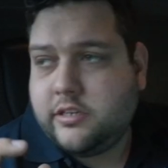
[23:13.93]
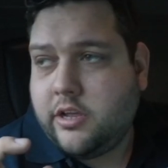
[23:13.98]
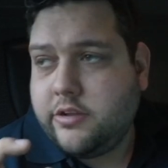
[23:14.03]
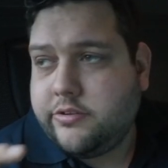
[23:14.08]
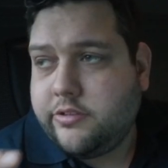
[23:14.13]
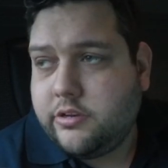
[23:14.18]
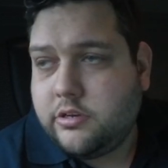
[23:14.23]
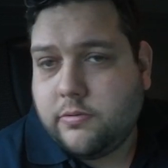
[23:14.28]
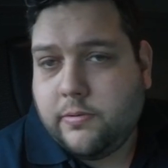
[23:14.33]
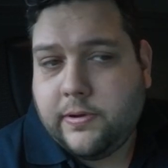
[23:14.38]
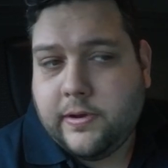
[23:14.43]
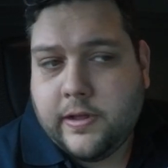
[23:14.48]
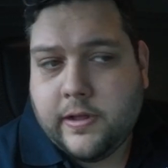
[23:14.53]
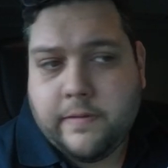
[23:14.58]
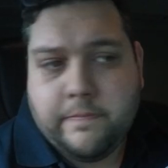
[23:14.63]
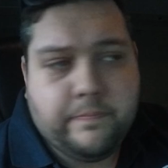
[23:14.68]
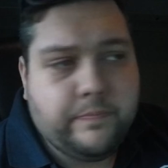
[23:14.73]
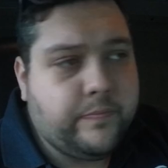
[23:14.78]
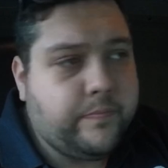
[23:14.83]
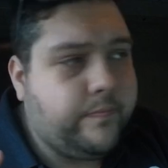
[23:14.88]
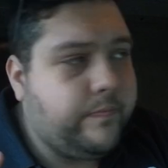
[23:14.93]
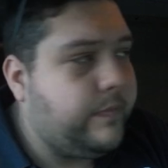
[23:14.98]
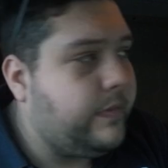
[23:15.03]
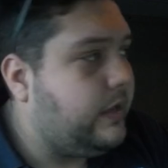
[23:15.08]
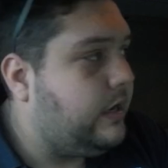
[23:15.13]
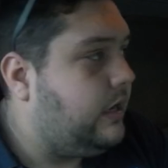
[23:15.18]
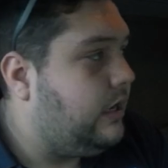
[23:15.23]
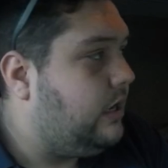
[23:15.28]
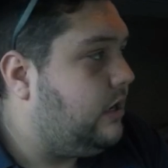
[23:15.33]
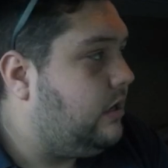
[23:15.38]
go to the toilet,
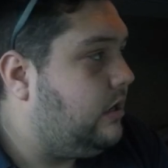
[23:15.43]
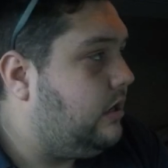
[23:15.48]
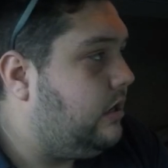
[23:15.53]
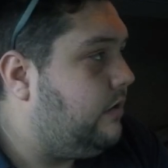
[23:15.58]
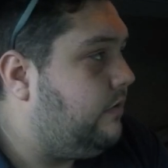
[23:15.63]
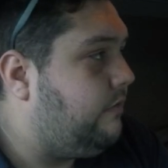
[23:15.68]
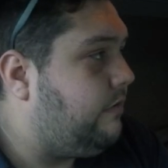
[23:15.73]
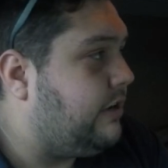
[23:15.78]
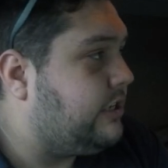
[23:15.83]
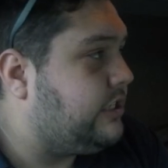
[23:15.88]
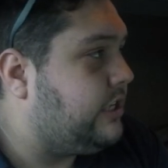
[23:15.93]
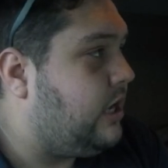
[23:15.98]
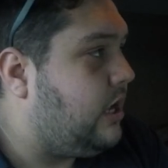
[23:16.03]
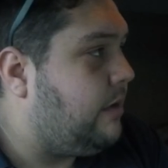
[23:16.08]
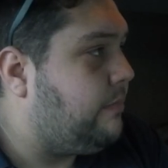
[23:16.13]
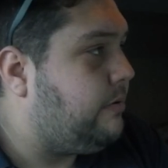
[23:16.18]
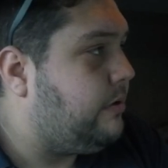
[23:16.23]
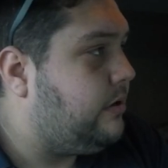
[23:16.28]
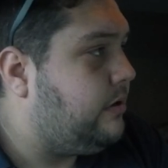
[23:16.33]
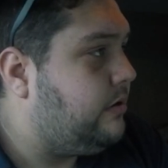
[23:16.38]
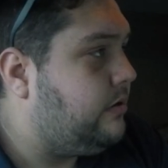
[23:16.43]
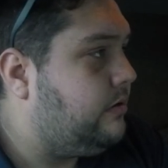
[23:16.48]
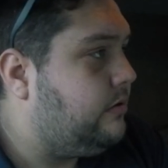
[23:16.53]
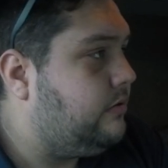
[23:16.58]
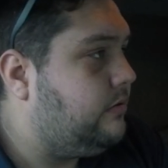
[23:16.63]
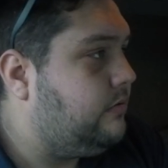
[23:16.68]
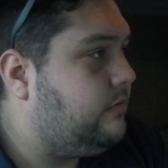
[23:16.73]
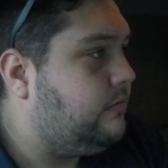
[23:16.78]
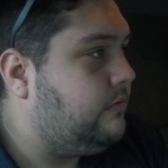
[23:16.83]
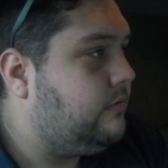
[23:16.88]
freshen up,
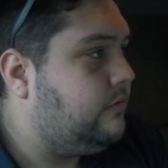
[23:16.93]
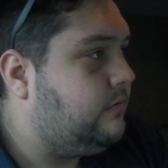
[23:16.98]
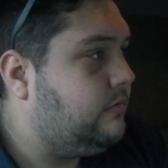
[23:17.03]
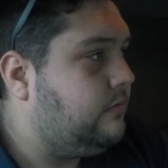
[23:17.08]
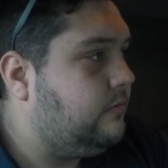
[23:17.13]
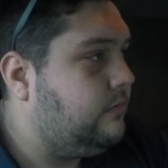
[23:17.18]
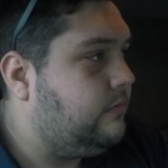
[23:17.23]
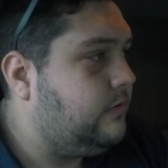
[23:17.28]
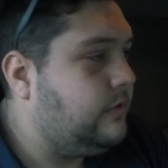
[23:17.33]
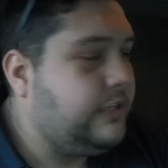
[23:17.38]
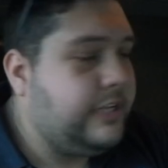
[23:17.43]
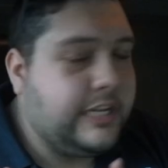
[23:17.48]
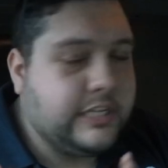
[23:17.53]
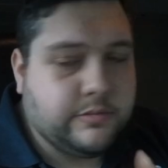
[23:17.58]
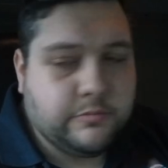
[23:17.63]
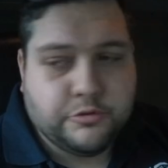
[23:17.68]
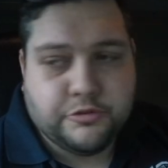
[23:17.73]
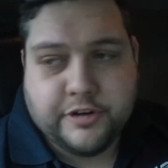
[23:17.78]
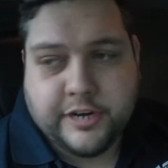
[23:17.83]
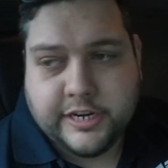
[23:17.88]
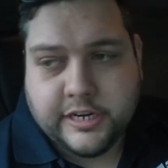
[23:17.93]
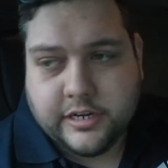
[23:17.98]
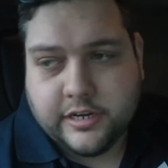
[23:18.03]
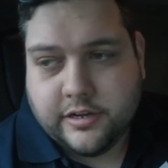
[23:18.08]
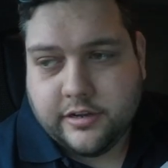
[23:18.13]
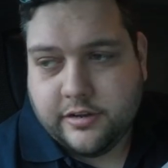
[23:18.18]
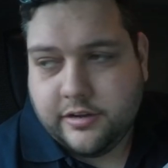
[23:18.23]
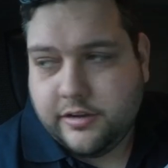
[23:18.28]
get some drink,